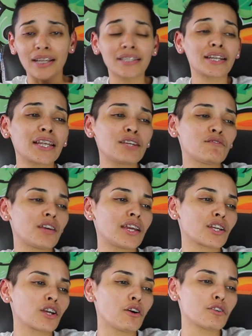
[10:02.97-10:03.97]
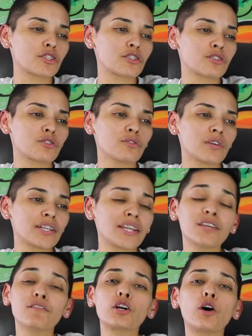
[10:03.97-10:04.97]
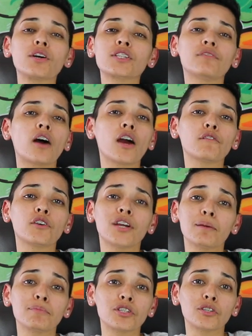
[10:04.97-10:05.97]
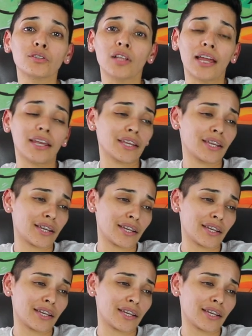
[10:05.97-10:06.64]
It even go as far for him to like